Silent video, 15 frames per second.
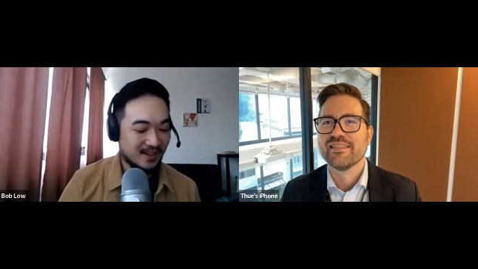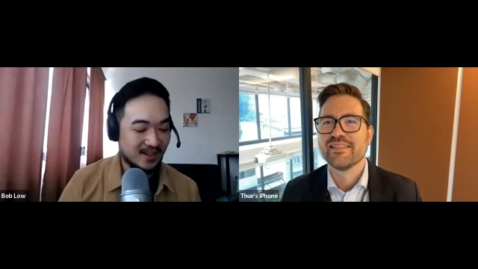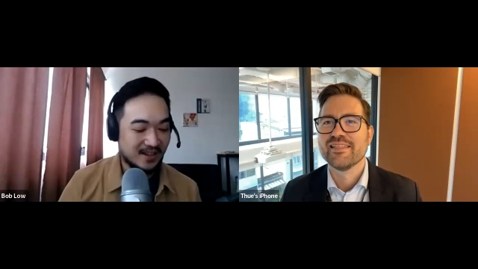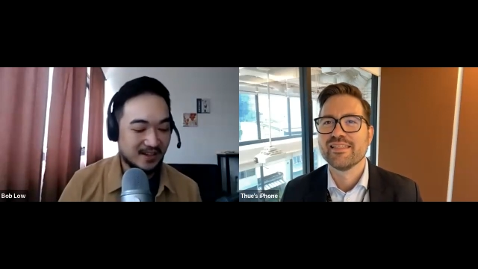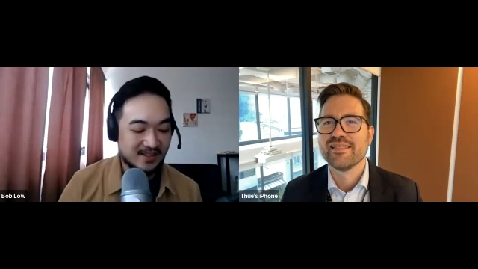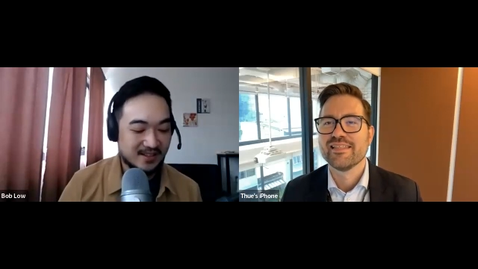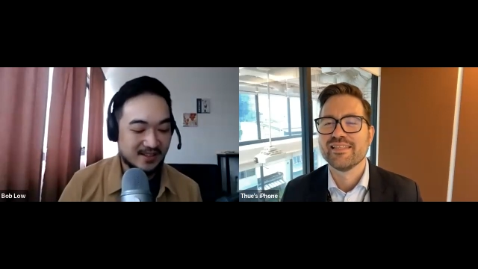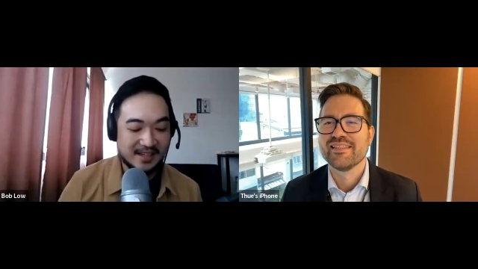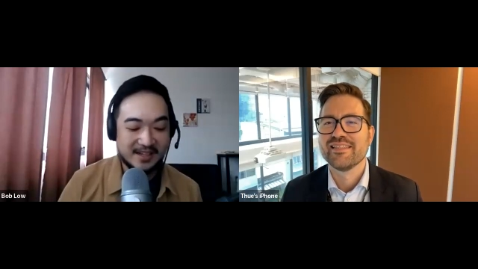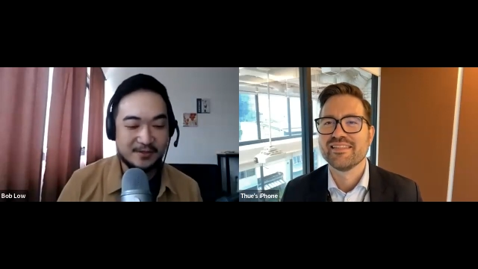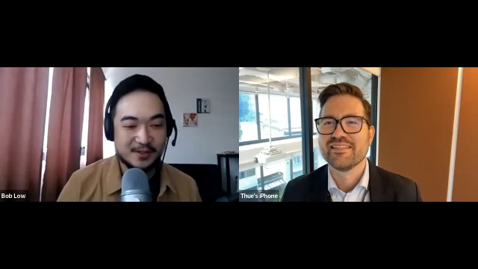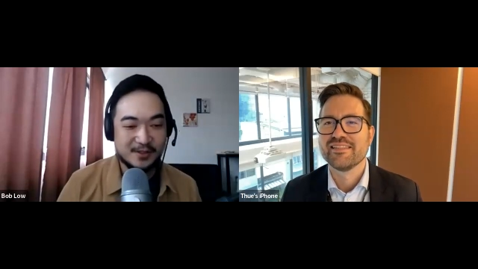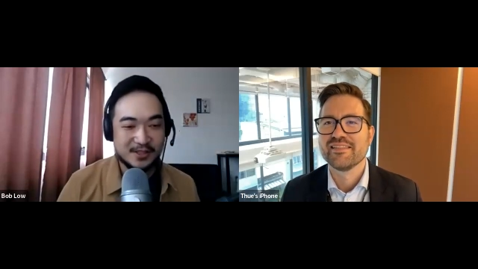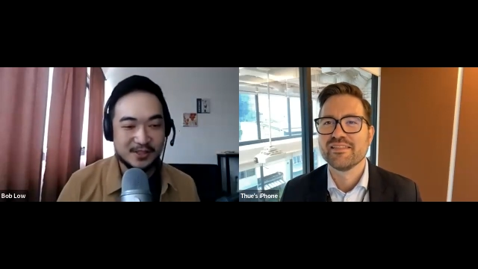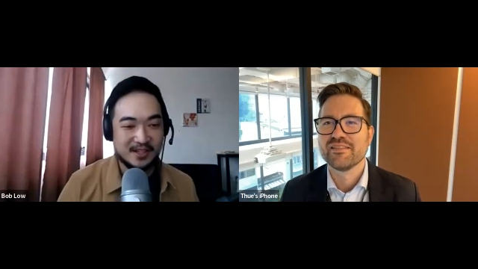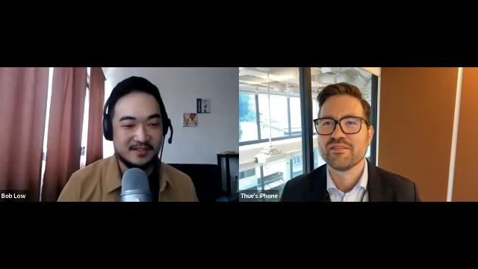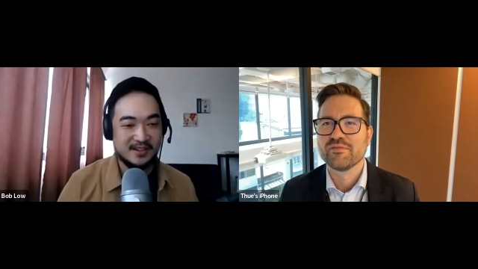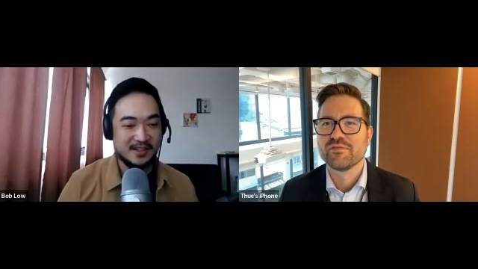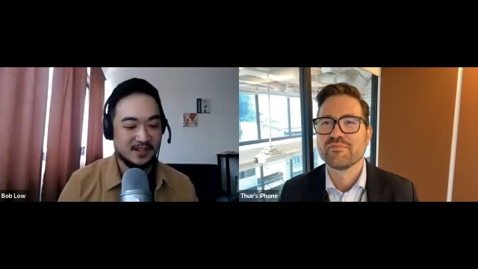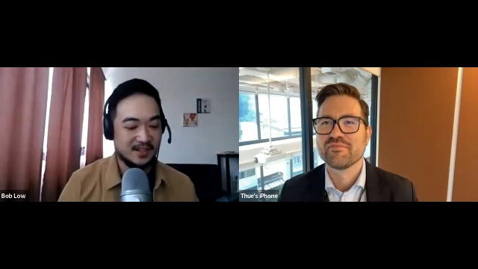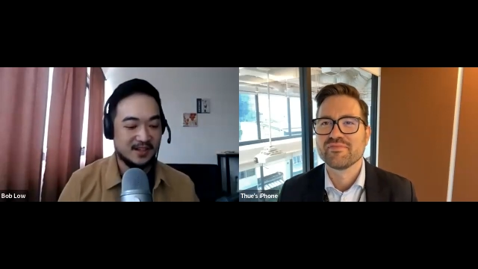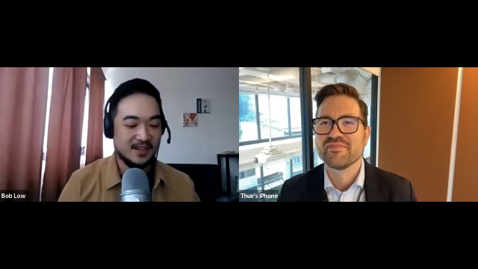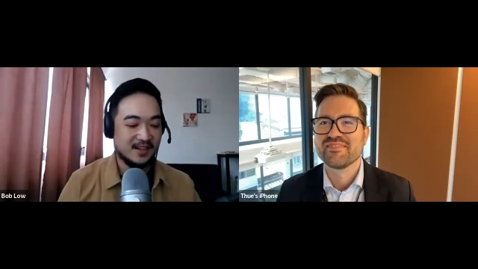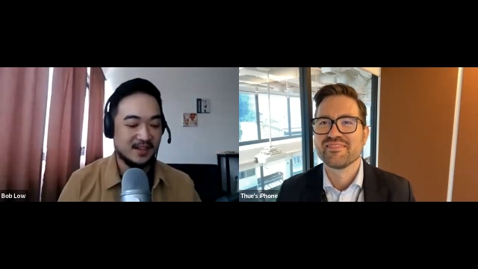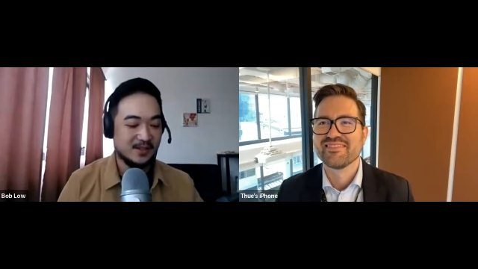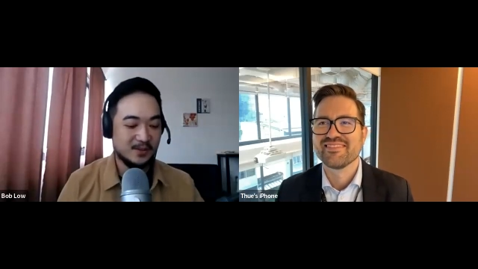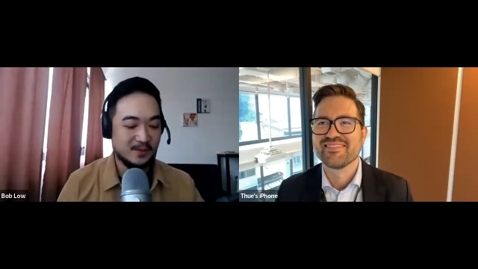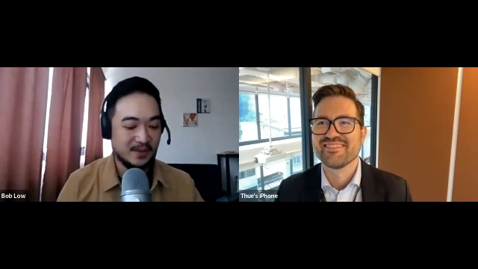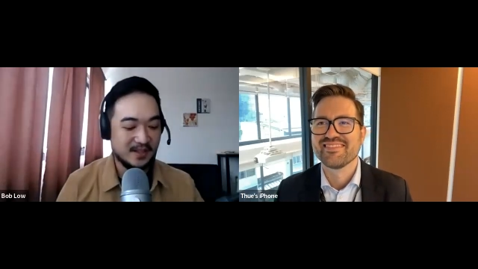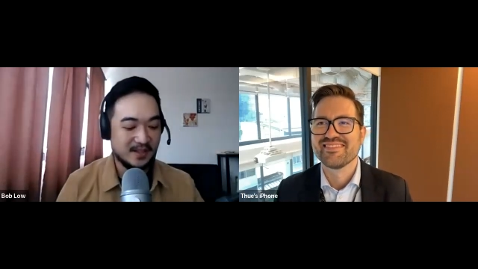Speaker 1: uh, thank you for sharing uh,
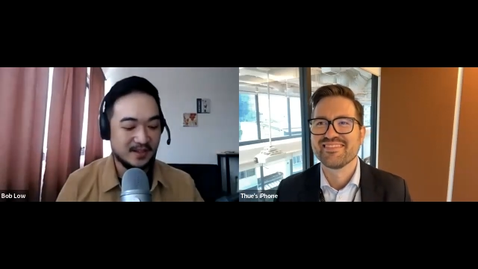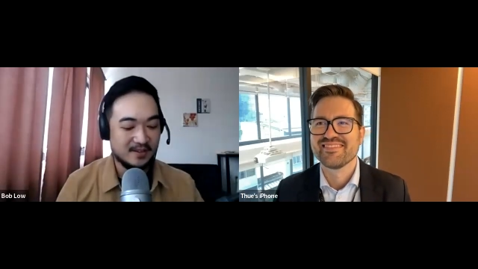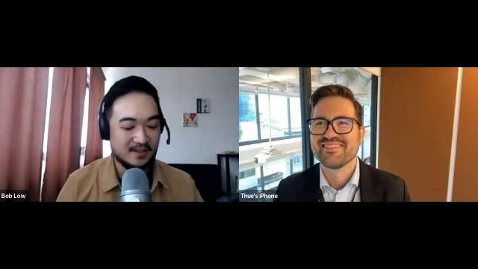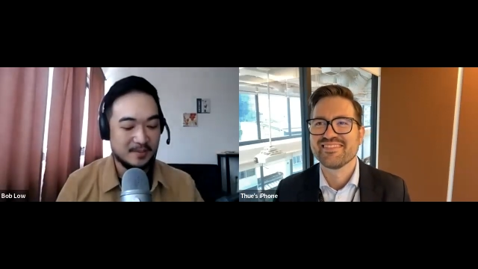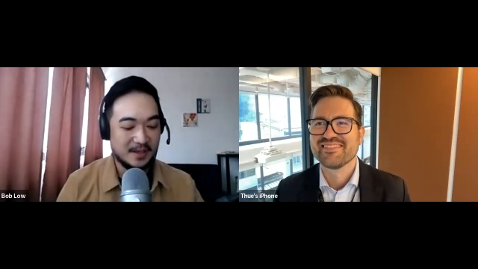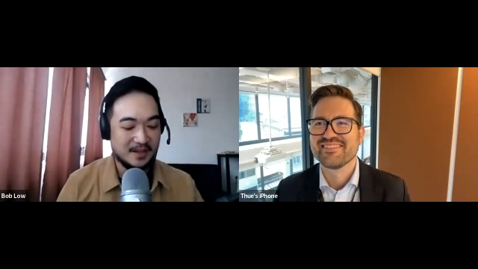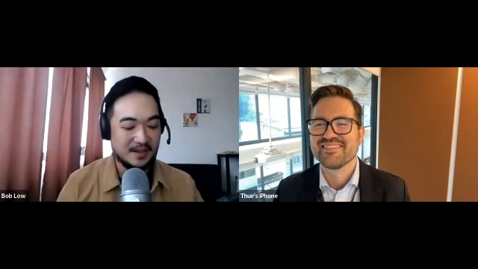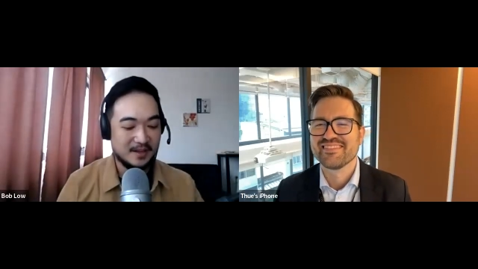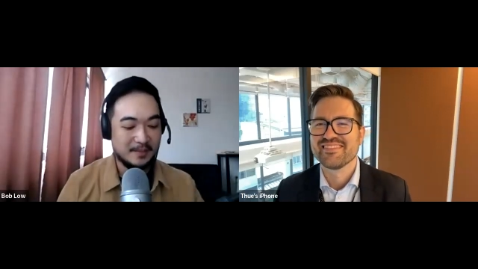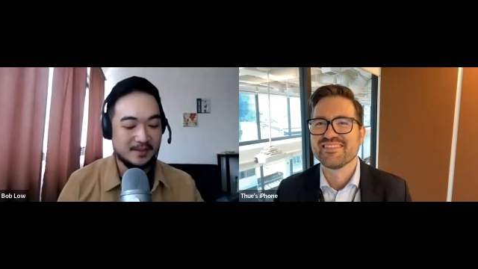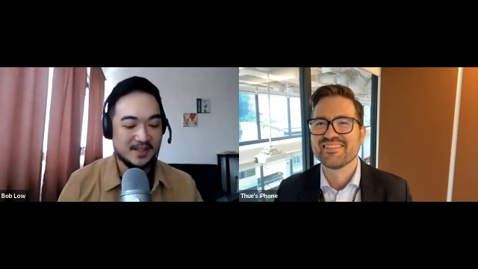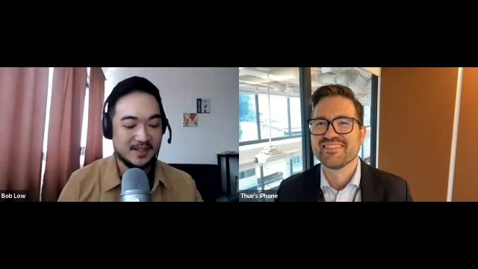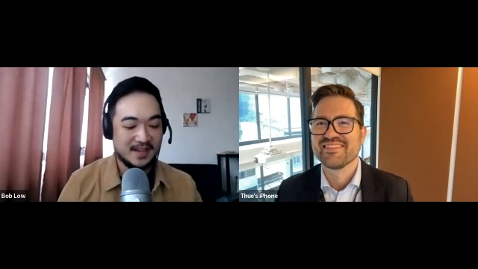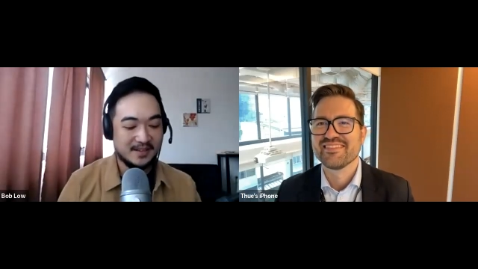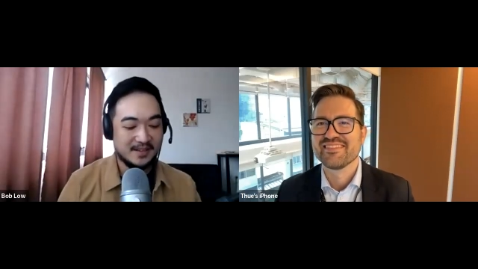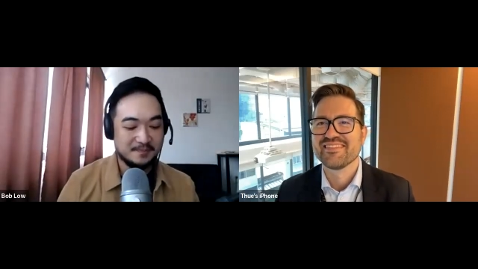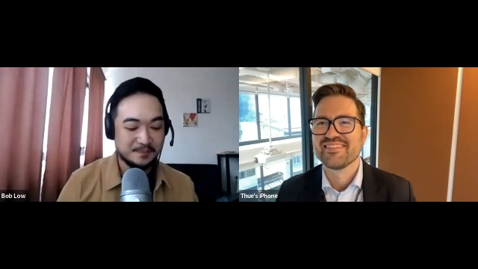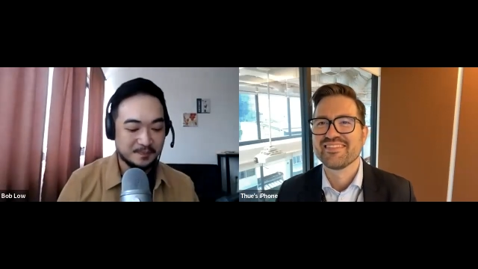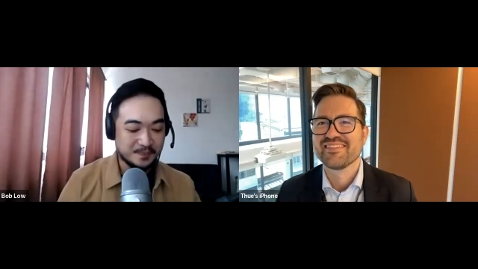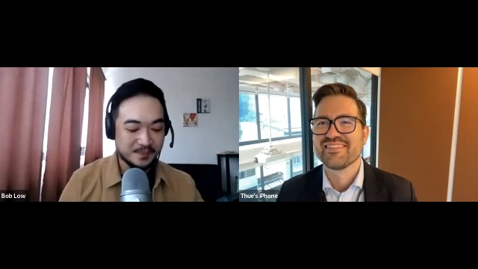to me about, about that.